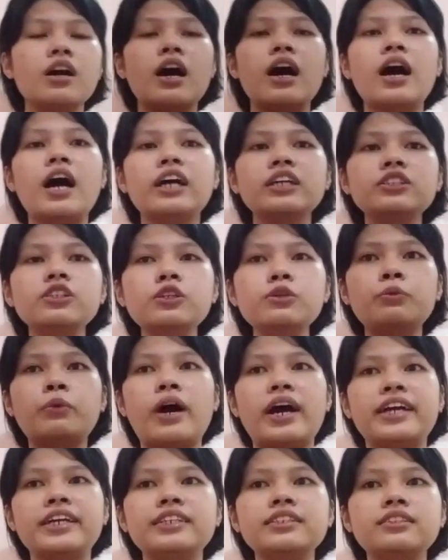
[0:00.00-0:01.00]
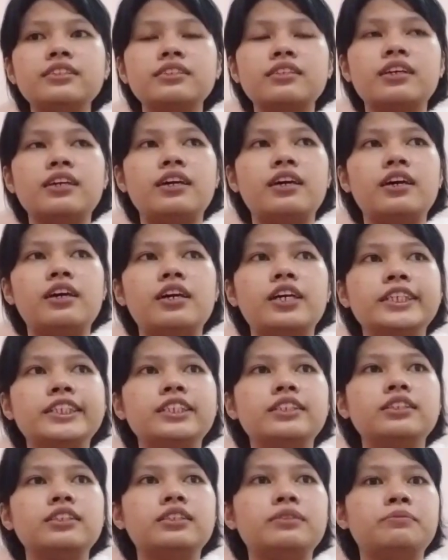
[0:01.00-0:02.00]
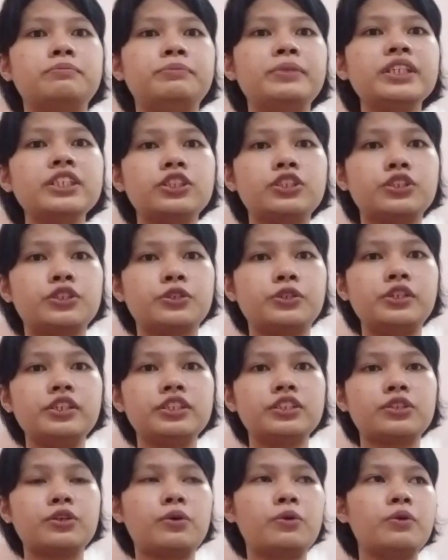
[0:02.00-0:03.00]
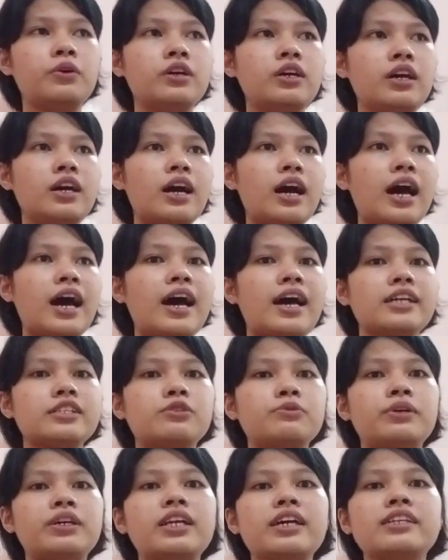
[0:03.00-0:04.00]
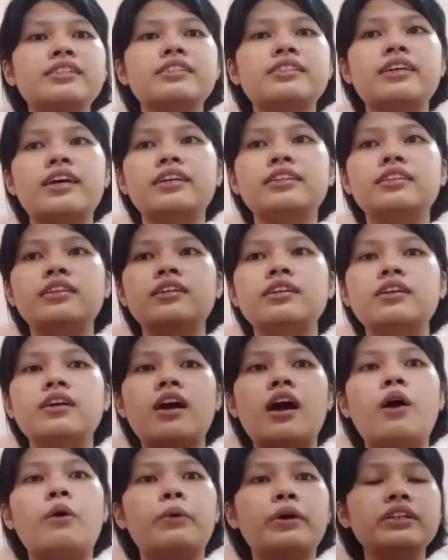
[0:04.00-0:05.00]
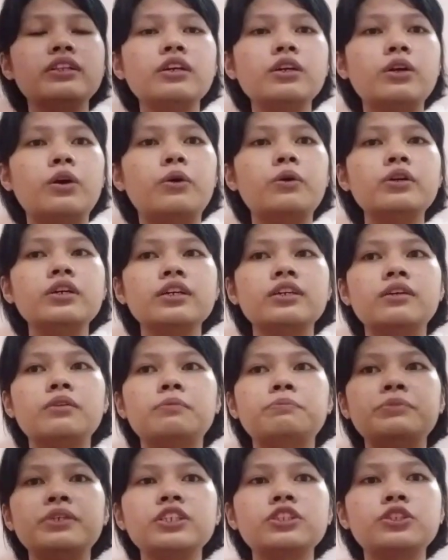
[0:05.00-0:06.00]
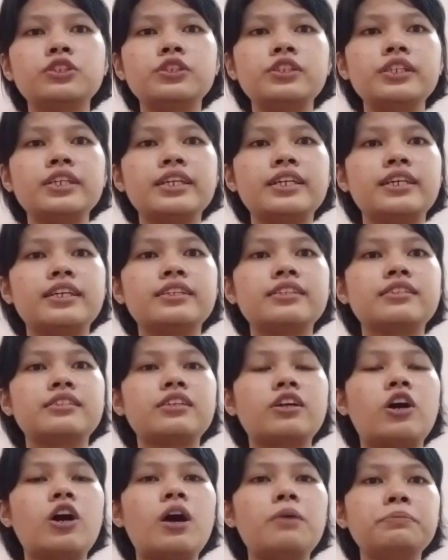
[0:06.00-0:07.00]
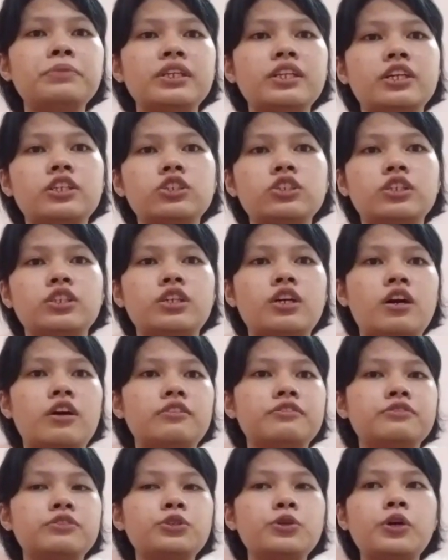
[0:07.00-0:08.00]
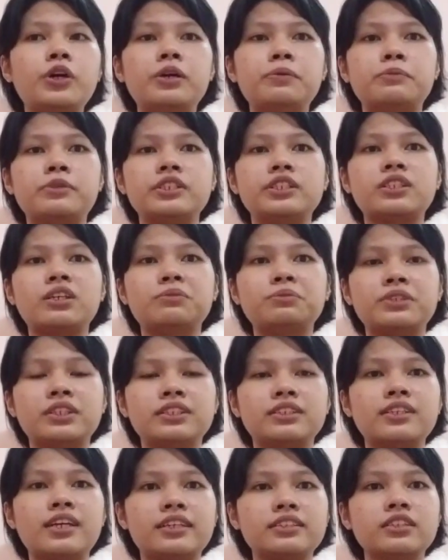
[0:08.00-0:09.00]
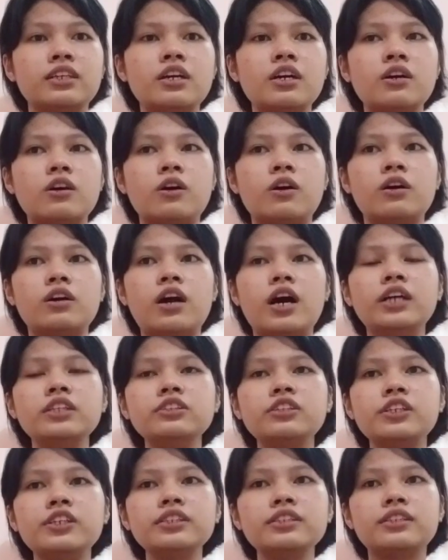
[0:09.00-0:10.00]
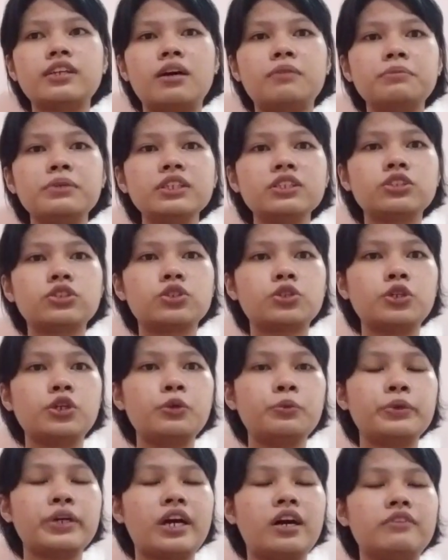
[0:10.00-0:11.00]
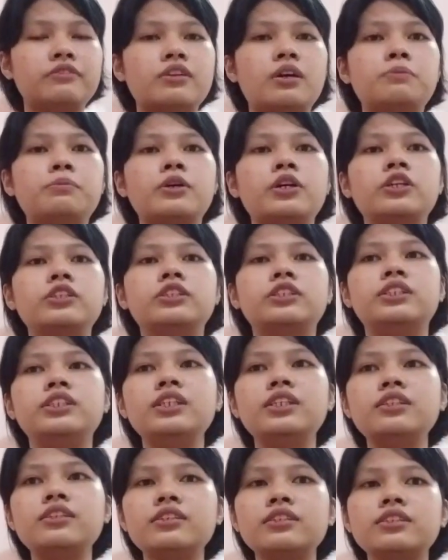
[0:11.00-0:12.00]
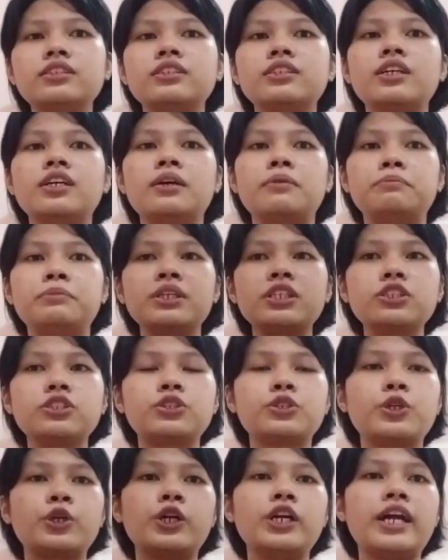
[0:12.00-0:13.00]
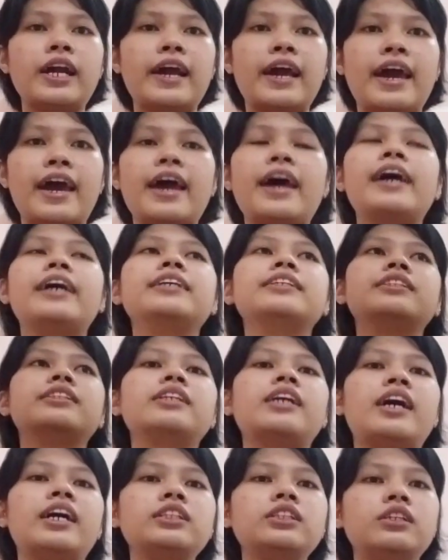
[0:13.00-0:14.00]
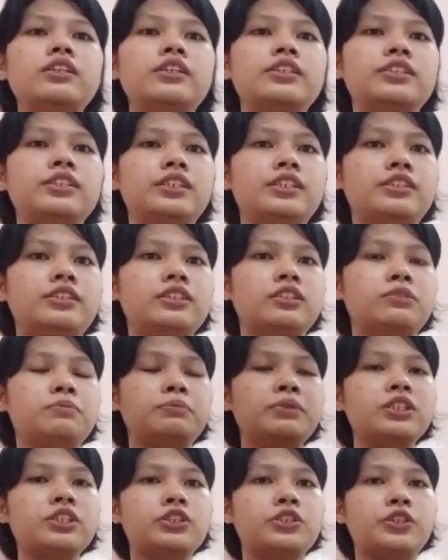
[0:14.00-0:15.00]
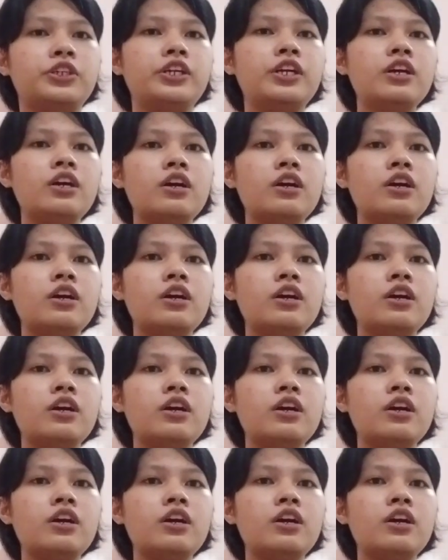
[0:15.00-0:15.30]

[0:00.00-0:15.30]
Otherwise, in mixture, so as what I said a while ago, mixture is the combination of two or more substances. Under the mixture, we have homogeneous mixture and heterogeneous mixture.